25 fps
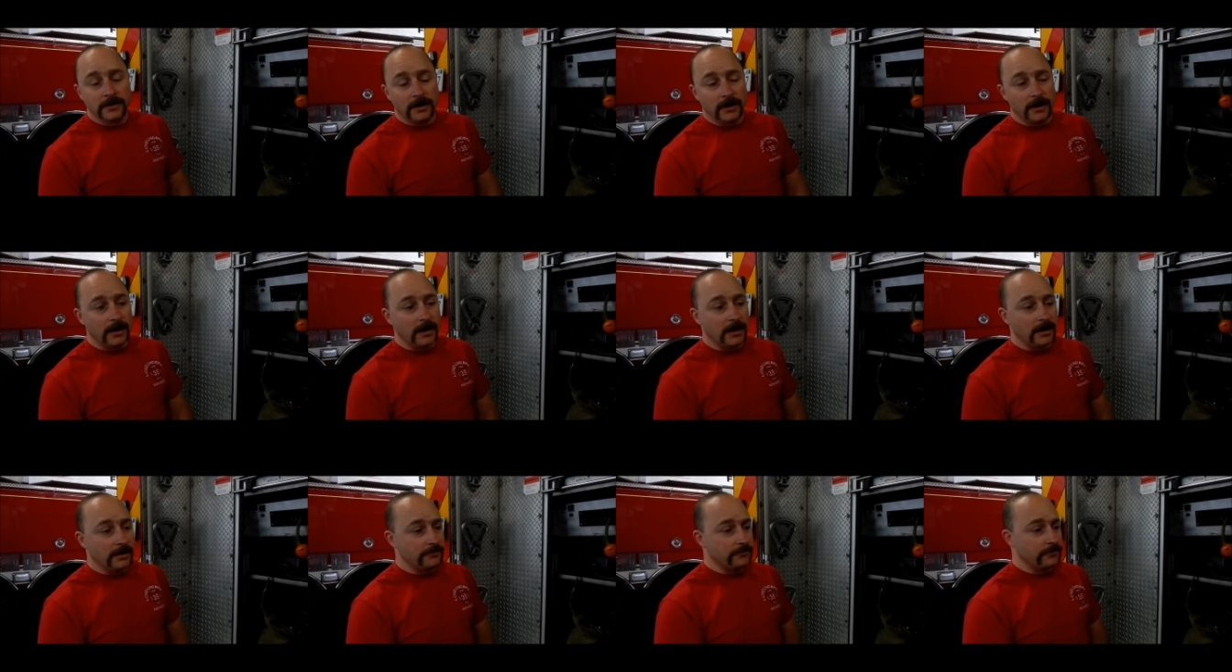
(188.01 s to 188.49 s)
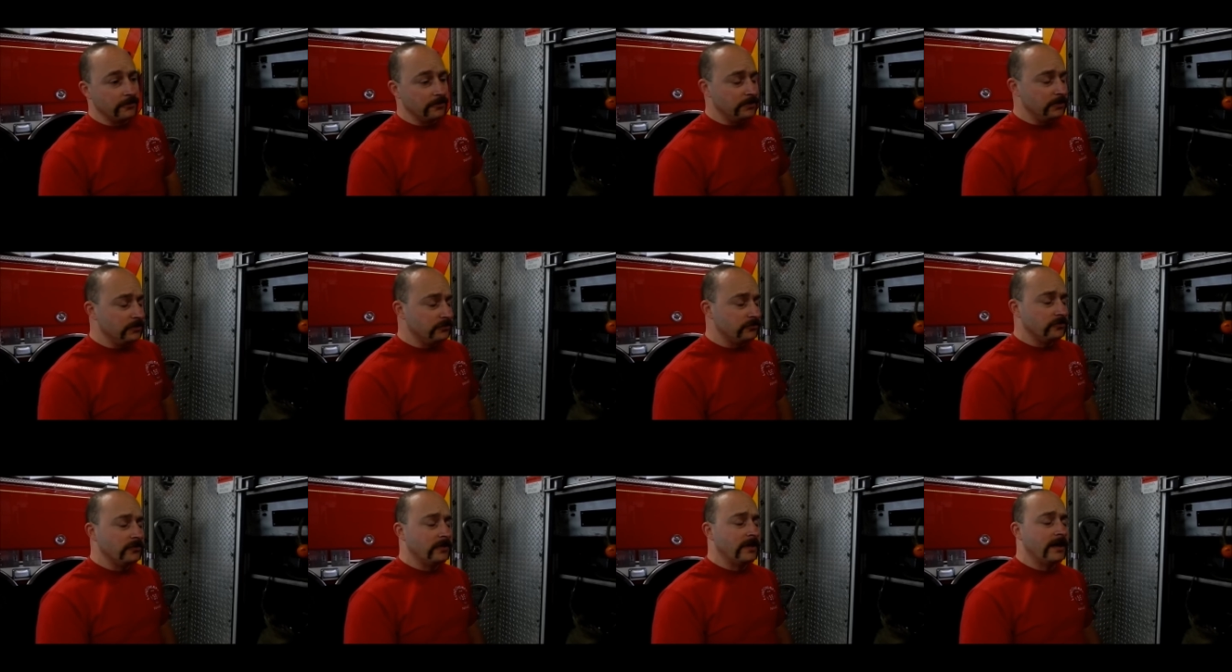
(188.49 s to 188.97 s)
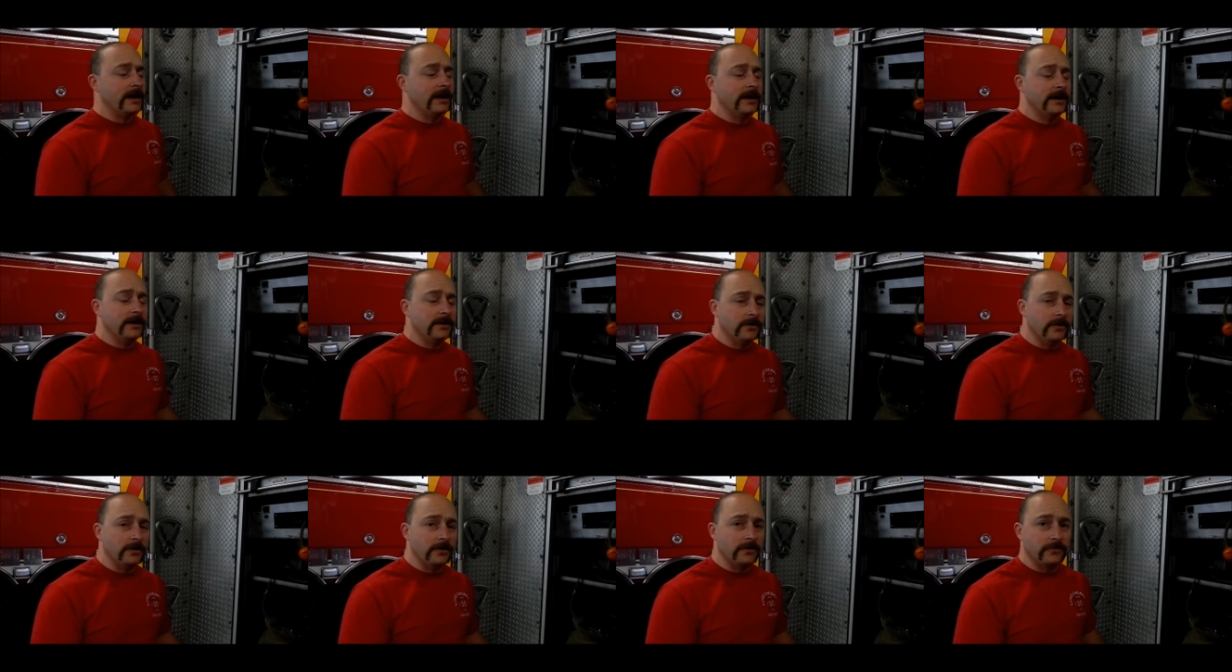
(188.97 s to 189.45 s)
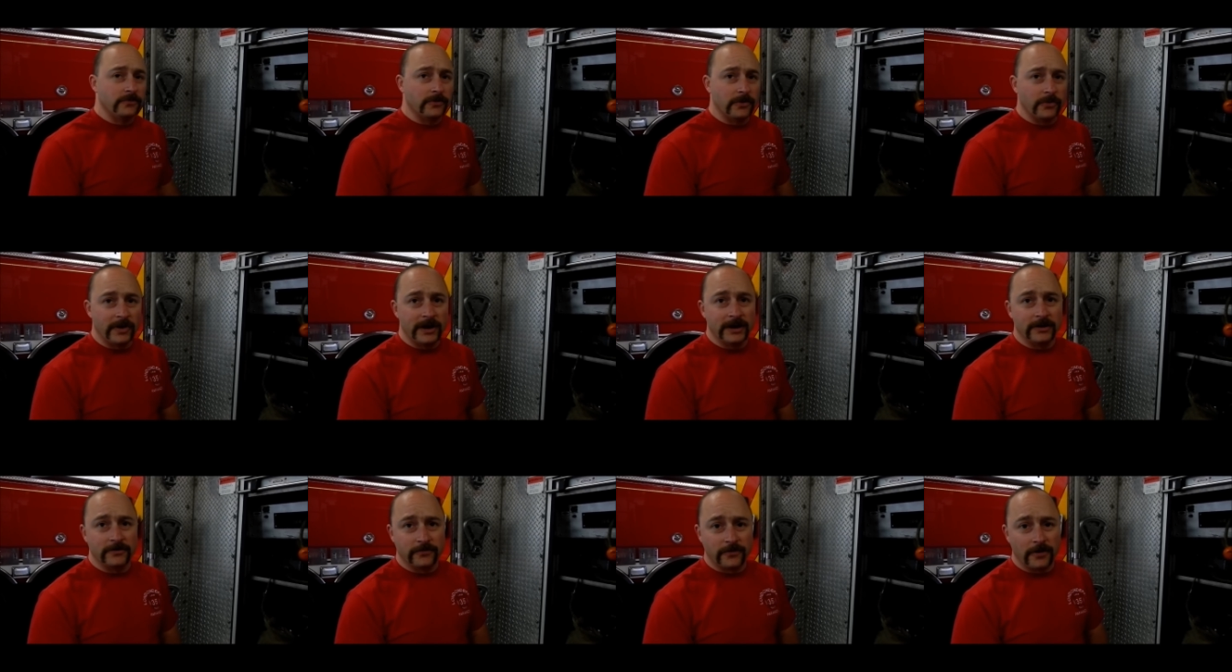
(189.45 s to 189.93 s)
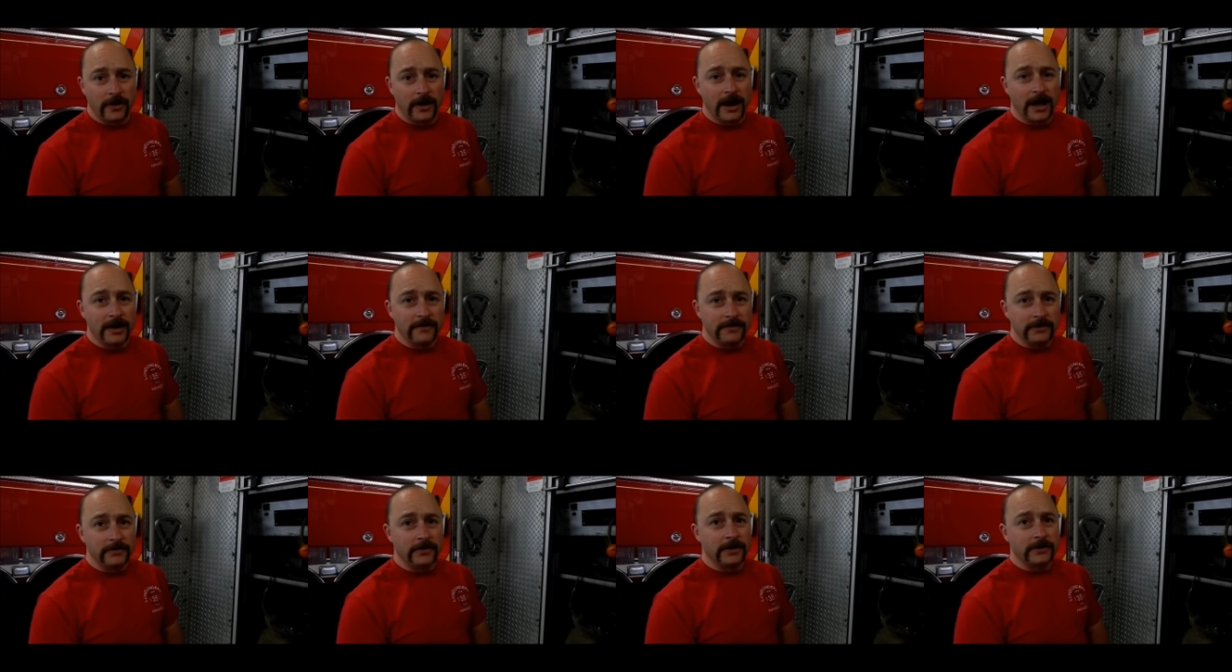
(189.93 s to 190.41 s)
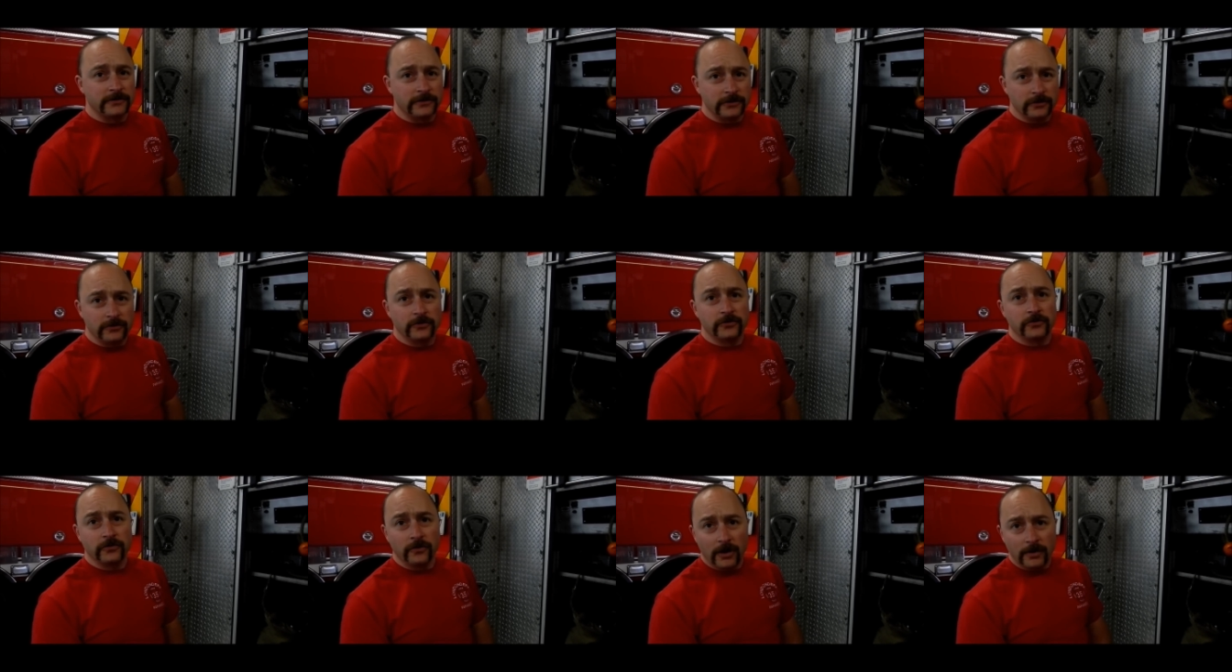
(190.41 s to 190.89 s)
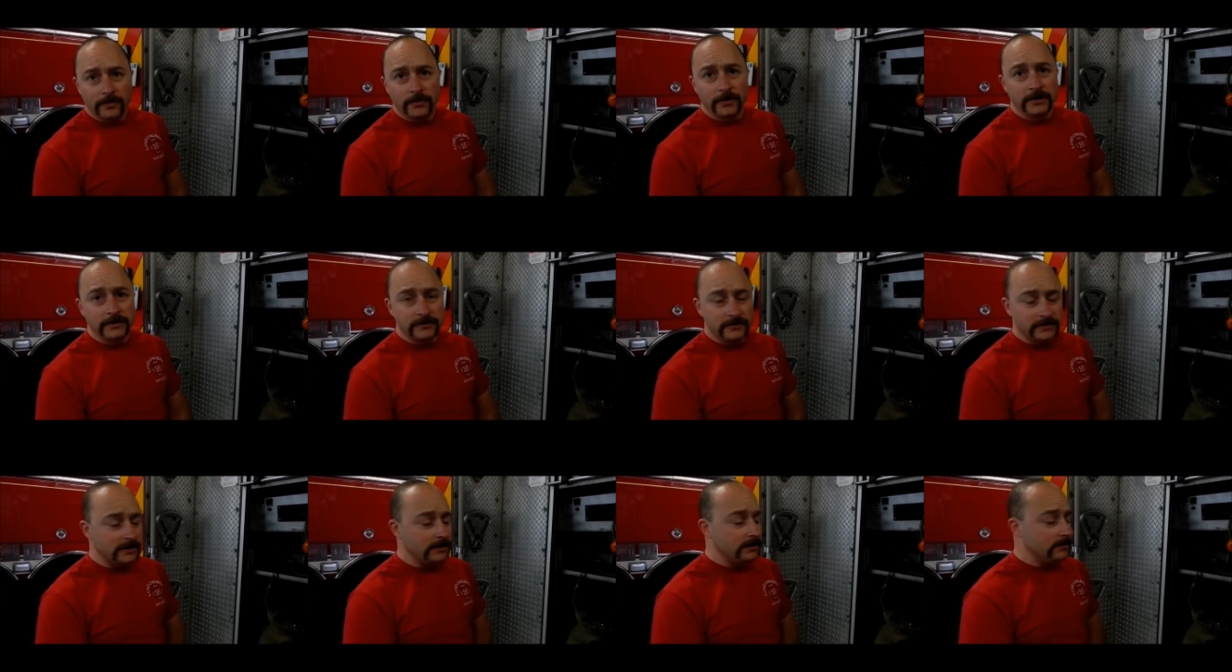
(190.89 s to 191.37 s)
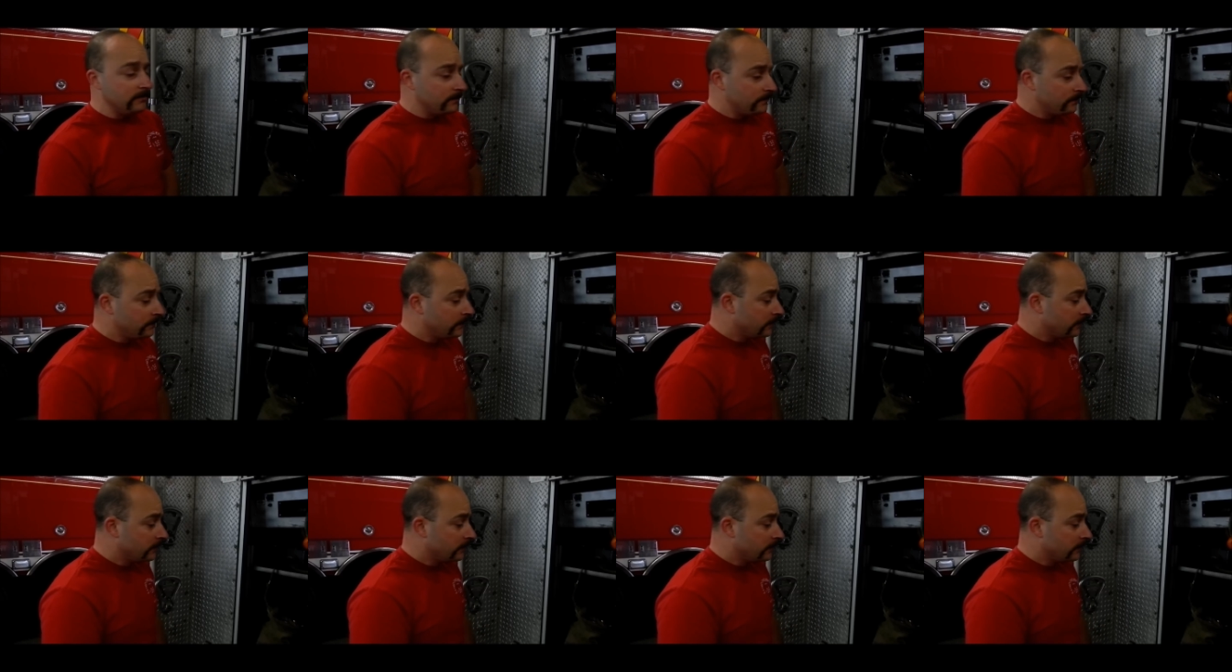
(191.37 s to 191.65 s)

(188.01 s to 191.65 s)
Uh, for mutual aid, or if we're waiting for our heavy rescue to show up on scene,